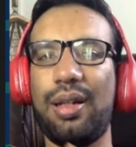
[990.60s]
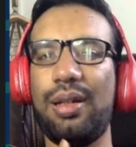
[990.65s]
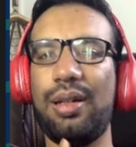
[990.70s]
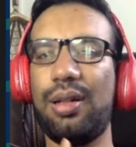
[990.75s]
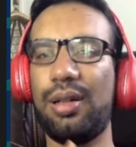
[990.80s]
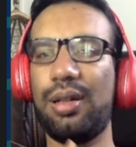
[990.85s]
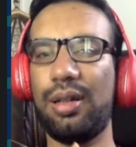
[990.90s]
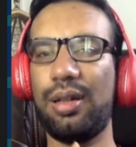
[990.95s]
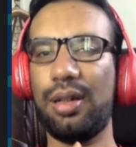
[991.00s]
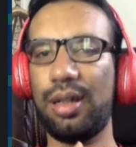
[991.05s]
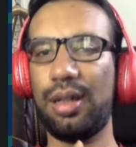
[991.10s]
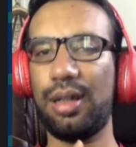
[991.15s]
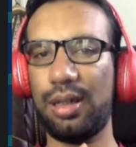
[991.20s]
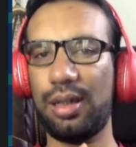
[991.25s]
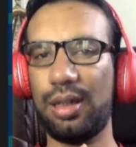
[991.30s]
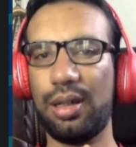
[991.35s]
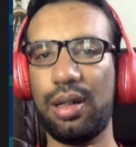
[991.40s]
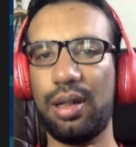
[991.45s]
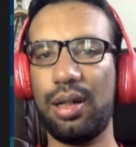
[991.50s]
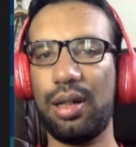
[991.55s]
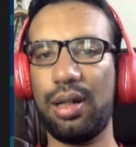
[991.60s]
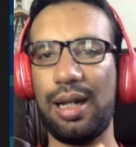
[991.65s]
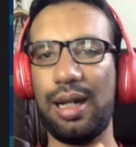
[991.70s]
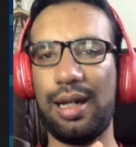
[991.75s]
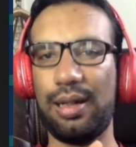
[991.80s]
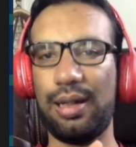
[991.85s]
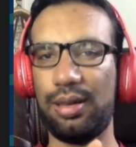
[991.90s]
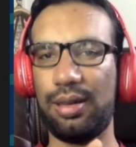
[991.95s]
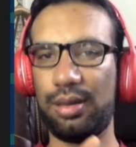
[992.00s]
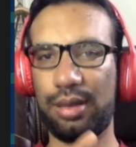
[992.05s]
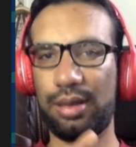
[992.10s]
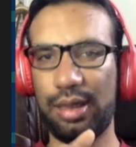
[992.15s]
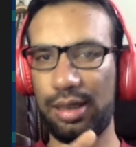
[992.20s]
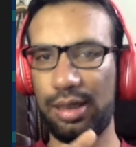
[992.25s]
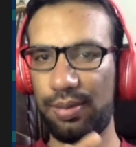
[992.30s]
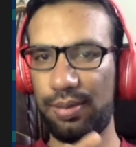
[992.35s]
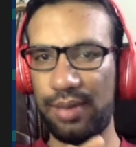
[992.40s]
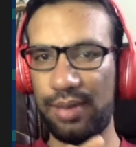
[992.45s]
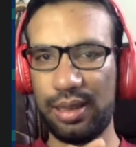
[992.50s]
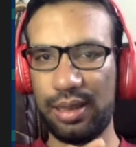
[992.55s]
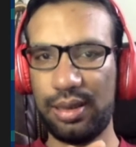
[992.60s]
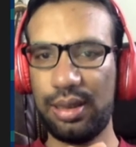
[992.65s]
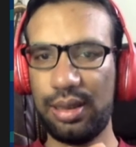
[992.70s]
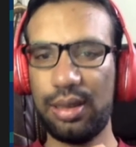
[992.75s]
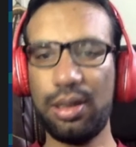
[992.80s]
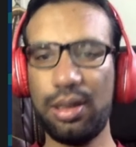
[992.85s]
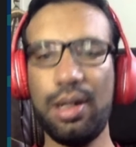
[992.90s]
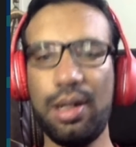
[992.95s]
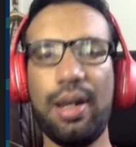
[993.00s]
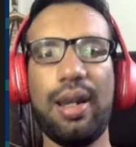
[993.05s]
integer as a state method.